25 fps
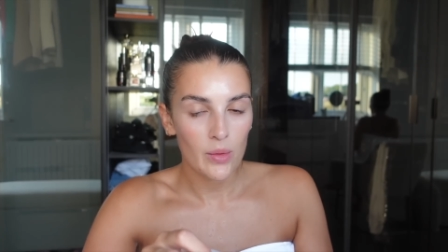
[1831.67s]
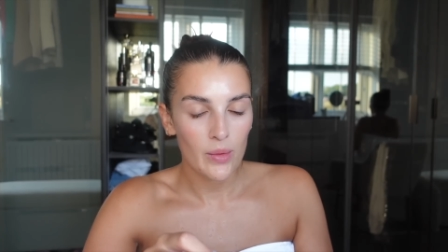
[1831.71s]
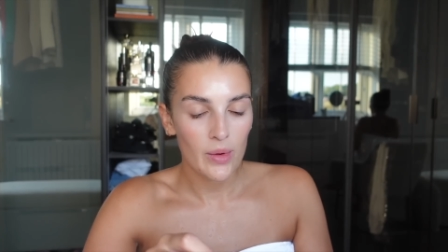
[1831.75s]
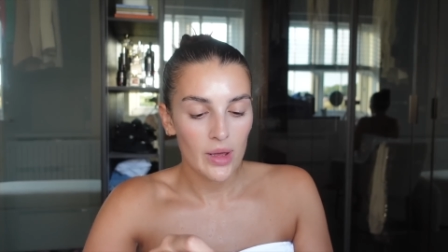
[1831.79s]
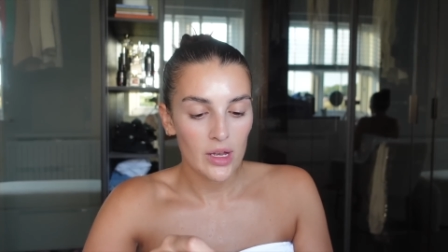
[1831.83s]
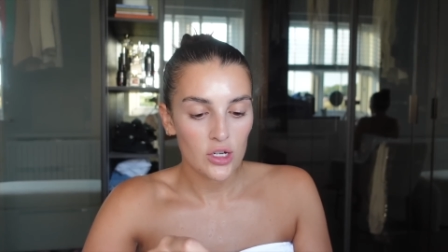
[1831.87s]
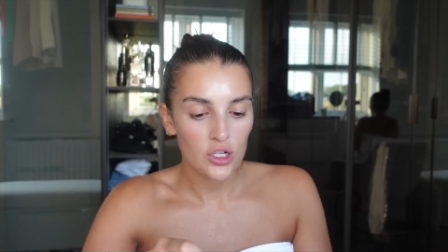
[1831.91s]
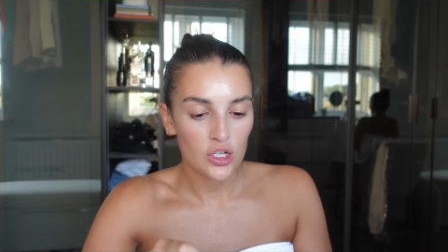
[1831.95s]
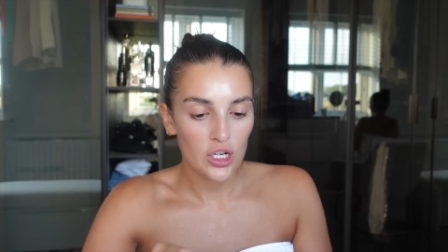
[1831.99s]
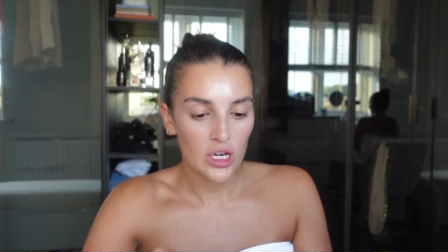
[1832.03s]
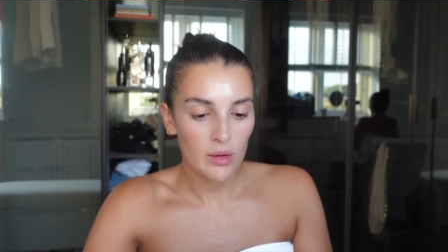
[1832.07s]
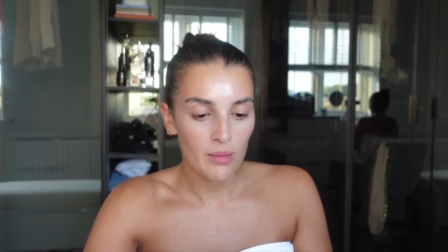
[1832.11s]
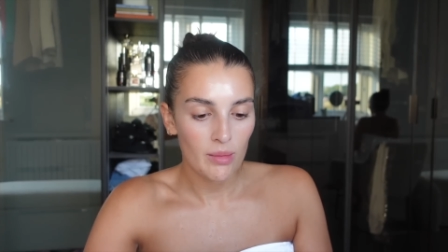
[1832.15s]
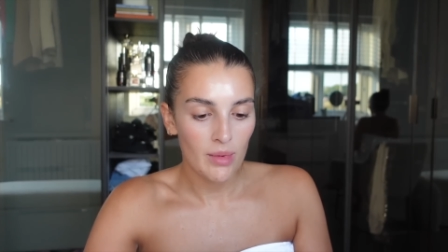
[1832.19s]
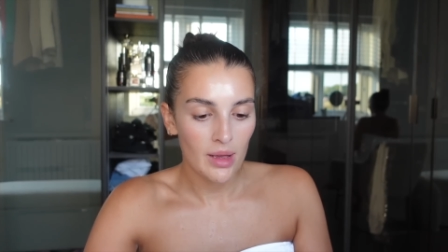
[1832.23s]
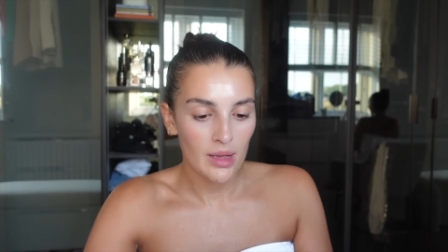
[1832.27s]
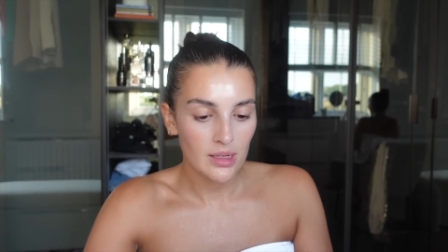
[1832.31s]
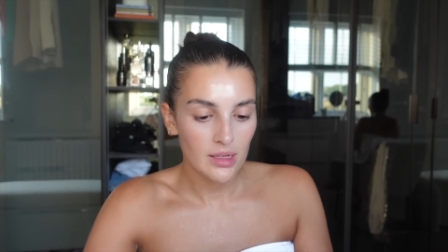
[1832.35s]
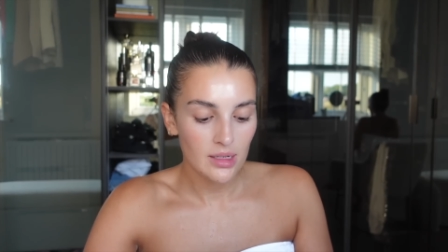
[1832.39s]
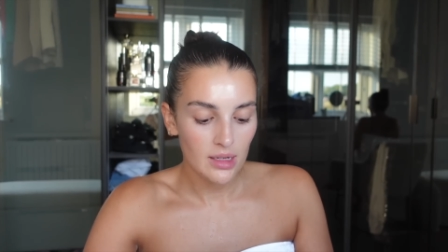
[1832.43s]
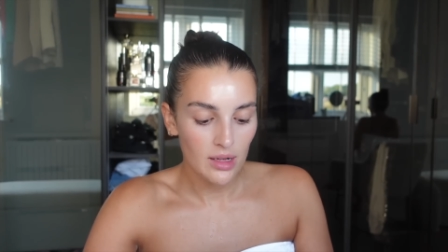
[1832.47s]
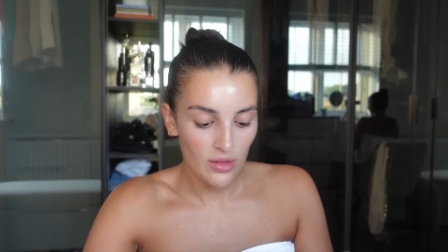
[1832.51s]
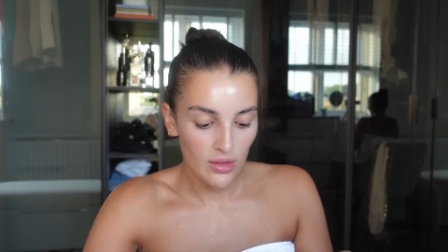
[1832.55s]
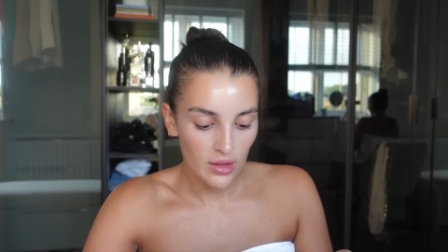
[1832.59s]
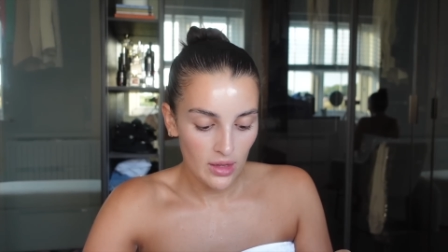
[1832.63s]
wear sheet
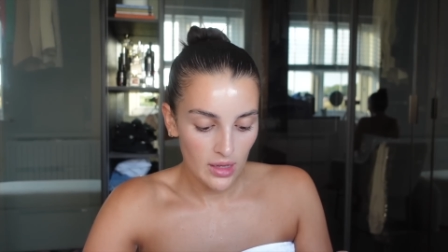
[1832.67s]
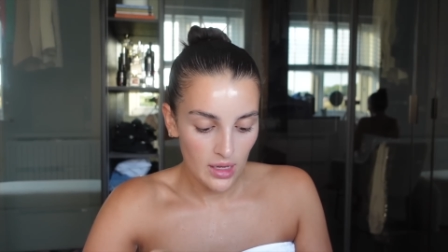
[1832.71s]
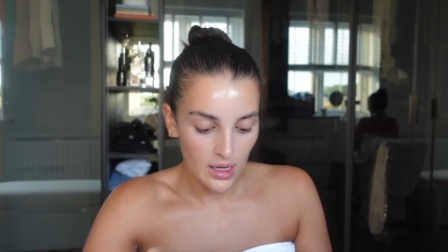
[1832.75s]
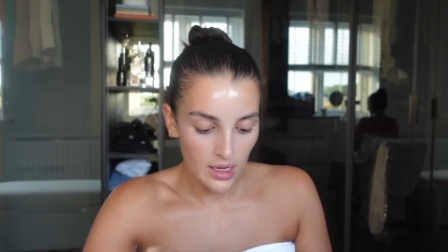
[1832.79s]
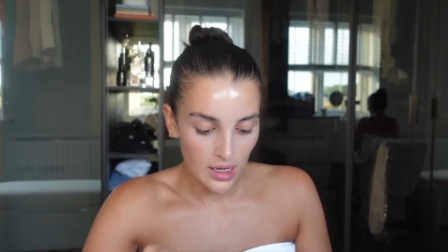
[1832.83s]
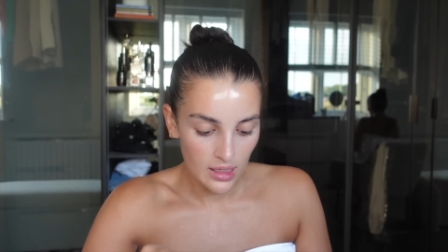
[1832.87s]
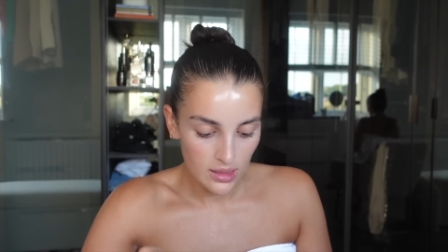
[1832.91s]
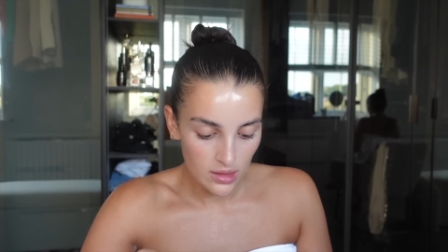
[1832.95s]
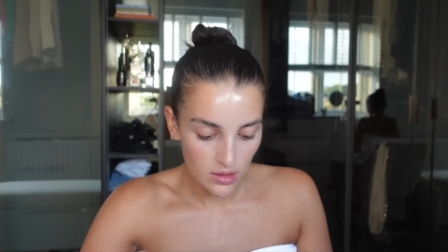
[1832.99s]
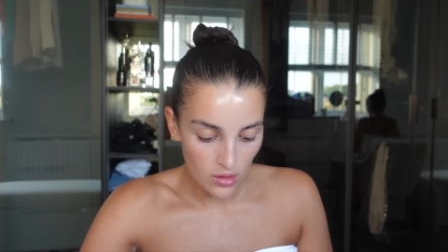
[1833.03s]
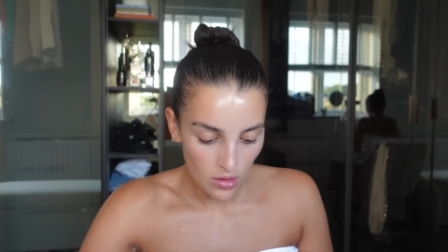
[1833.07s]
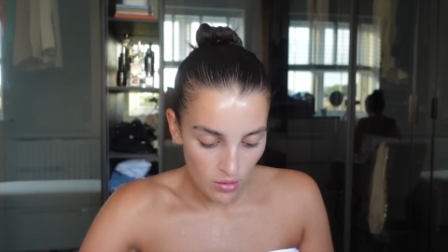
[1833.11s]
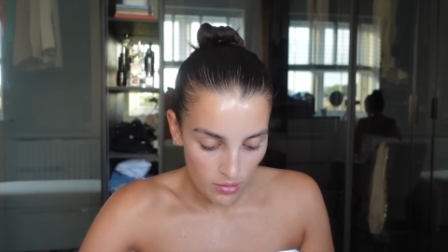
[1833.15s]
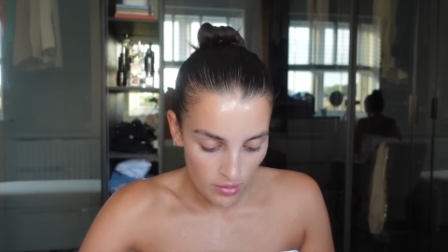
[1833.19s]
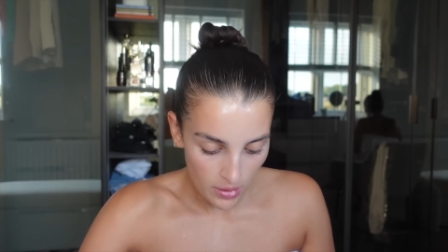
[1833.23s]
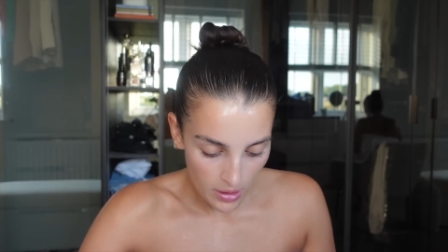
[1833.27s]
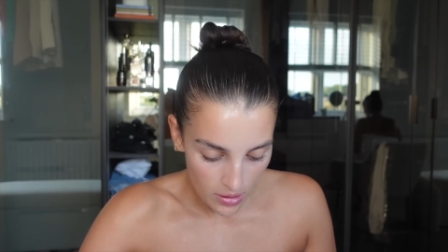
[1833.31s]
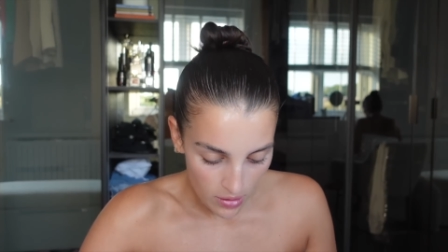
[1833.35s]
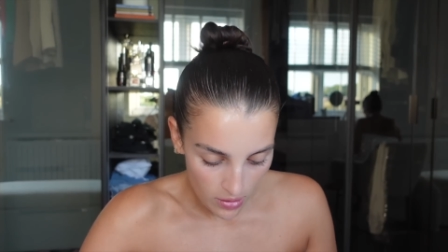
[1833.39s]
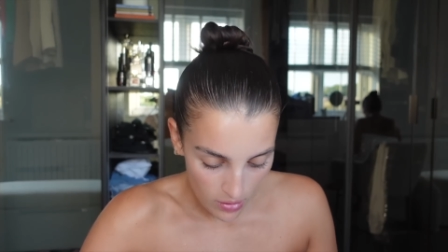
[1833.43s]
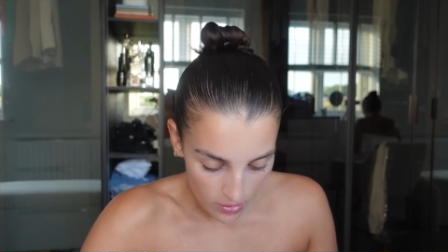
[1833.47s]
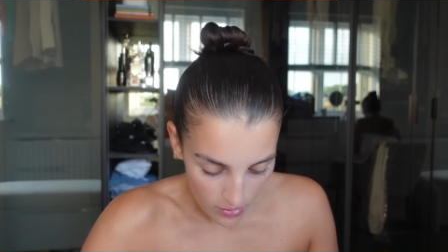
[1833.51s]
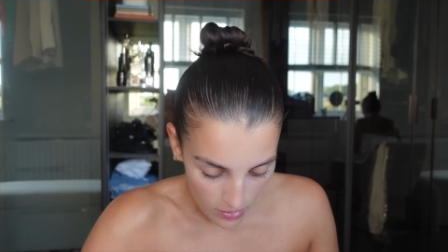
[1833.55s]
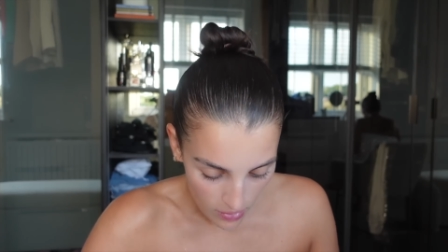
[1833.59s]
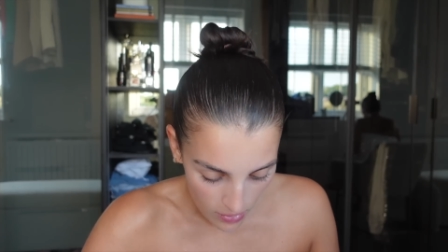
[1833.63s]
masks. I think he gets, oh my
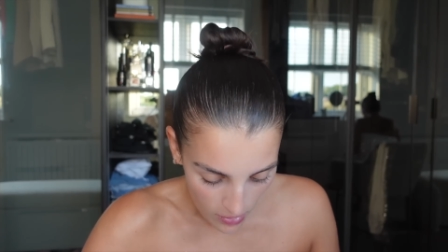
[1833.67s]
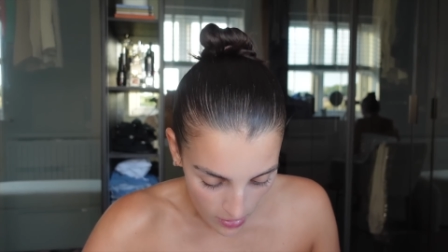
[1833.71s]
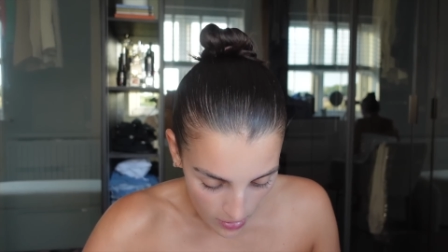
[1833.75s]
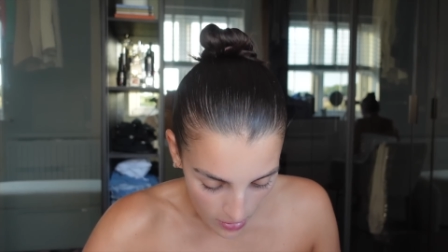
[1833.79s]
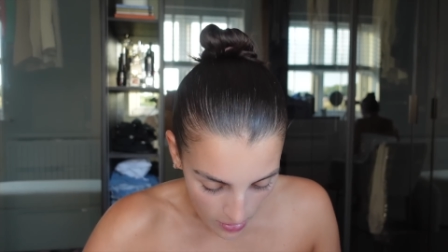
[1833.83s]
god.